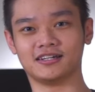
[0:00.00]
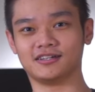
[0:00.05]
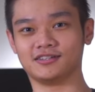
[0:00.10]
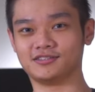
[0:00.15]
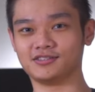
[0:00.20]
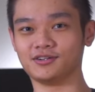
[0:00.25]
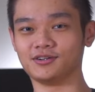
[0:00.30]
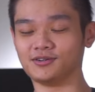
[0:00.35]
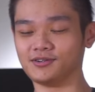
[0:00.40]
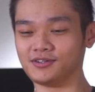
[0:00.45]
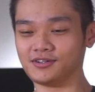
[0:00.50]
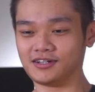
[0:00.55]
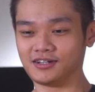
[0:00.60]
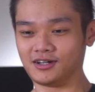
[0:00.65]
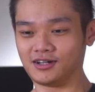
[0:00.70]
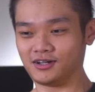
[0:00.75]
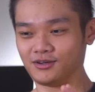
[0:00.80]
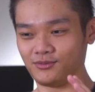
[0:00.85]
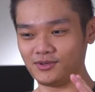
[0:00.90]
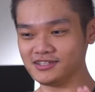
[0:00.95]
So
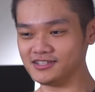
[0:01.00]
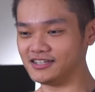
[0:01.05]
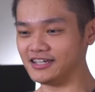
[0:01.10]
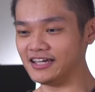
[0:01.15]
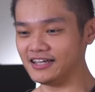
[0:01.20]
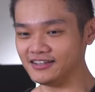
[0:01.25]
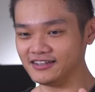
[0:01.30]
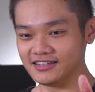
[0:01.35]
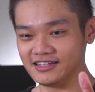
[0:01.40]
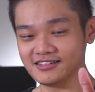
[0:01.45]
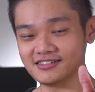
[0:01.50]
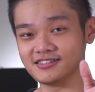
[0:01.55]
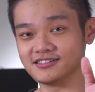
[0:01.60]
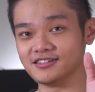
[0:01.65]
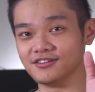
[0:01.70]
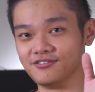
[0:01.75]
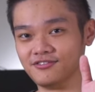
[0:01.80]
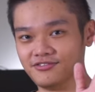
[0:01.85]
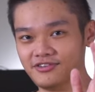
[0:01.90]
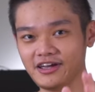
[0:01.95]
once again, this is
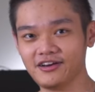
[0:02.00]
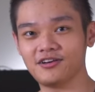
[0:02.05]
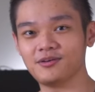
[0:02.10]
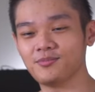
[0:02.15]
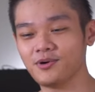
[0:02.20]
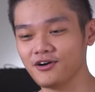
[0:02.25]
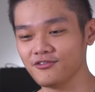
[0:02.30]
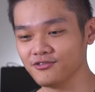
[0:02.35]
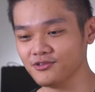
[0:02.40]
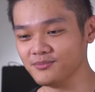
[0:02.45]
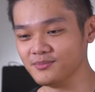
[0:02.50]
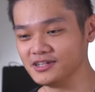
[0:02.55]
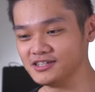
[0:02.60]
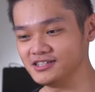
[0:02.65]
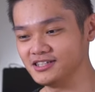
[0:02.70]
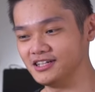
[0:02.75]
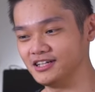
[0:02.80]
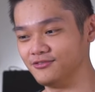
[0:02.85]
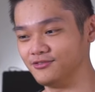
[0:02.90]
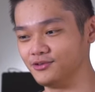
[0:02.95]
a very powerful
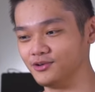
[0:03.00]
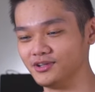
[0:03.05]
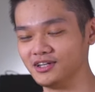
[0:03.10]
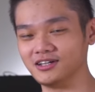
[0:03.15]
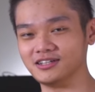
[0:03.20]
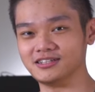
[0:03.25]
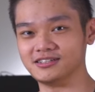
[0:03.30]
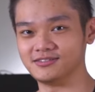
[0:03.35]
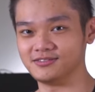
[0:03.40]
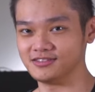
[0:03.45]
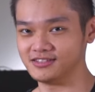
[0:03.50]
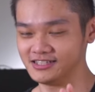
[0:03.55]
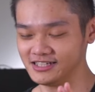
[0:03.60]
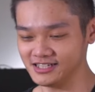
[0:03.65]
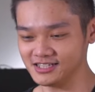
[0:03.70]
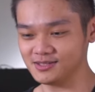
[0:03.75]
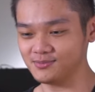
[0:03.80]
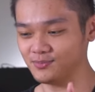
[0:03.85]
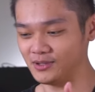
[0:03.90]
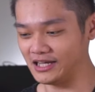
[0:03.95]
machine if you want to
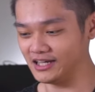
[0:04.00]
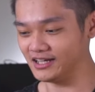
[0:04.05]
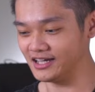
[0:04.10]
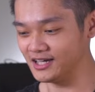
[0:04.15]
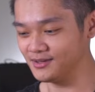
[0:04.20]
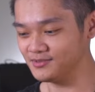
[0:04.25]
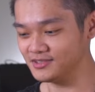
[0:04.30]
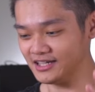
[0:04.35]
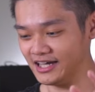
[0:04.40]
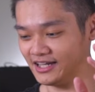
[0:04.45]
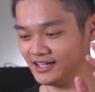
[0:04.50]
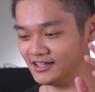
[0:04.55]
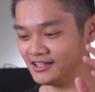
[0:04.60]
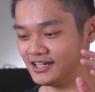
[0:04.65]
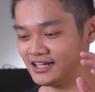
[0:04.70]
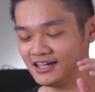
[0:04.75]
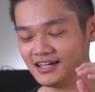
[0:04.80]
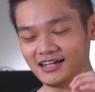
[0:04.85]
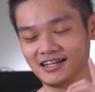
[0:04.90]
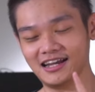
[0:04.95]
just play games.
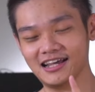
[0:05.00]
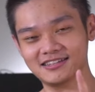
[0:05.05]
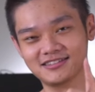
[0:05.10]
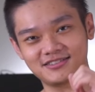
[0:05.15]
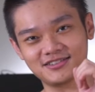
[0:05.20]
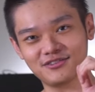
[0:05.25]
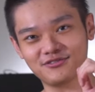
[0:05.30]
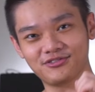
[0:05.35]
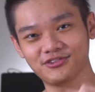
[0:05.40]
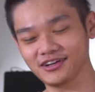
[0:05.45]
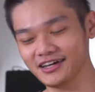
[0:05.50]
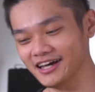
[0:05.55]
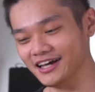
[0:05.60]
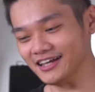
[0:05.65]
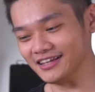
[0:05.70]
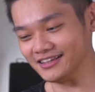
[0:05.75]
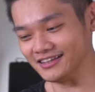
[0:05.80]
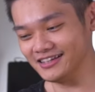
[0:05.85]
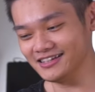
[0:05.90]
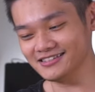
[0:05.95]
And let's not
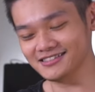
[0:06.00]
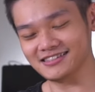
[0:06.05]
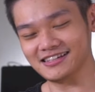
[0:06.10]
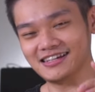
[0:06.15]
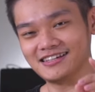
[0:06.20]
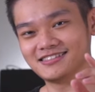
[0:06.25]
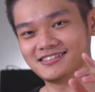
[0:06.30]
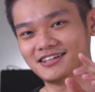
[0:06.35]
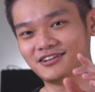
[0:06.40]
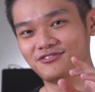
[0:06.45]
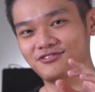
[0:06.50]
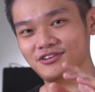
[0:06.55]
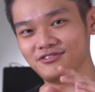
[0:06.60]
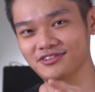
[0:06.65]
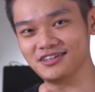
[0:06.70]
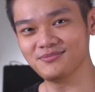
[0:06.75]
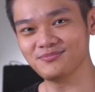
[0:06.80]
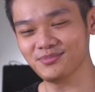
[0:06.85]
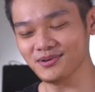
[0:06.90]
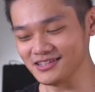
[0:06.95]
forget, this is a
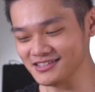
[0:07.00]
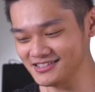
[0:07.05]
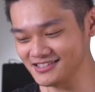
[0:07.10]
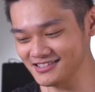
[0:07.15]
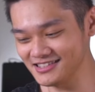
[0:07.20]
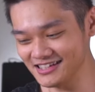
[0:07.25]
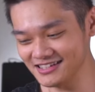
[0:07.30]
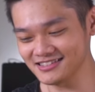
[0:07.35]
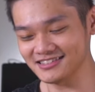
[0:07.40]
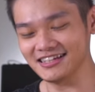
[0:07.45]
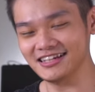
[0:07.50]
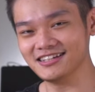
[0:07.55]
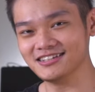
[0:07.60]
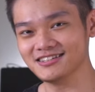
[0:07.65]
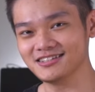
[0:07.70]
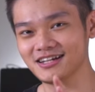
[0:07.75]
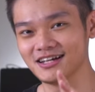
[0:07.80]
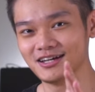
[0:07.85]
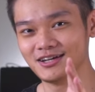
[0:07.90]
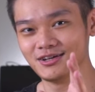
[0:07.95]
fifteen point six
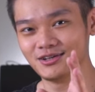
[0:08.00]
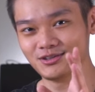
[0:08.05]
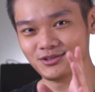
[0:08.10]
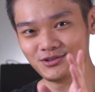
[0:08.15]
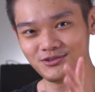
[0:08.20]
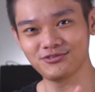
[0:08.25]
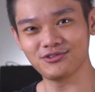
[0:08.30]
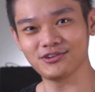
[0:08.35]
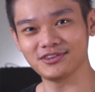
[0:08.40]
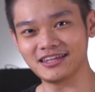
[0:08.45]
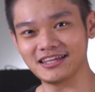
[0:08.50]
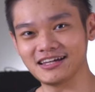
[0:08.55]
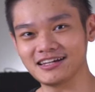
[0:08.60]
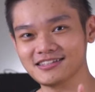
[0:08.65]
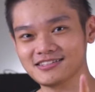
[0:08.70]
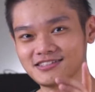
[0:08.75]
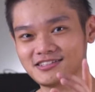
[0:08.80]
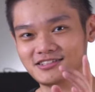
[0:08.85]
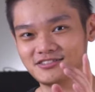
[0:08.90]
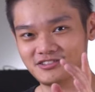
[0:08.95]
inch two forty
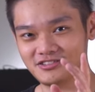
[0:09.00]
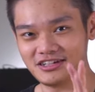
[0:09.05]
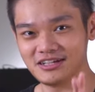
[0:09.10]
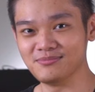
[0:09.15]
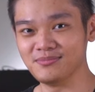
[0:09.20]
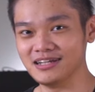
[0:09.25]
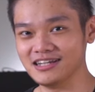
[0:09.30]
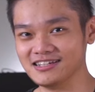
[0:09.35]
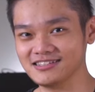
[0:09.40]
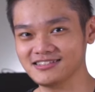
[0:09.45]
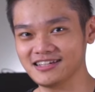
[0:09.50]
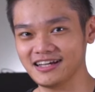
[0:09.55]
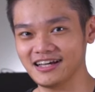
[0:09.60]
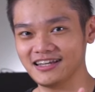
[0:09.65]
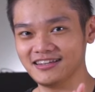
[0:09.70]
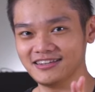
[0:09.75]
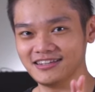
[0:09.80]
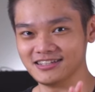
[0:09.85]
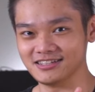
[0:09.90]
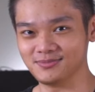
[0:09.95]
hertz three
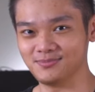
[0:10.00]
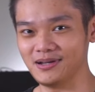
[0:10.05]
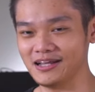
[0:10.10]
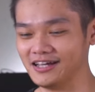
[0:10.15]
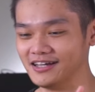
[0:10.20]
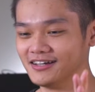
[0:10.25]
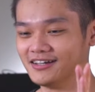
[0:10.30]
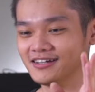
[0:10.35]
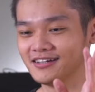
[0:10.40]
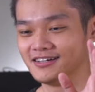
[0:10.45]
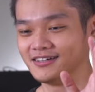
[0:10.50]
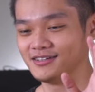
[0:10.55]
millisecond display.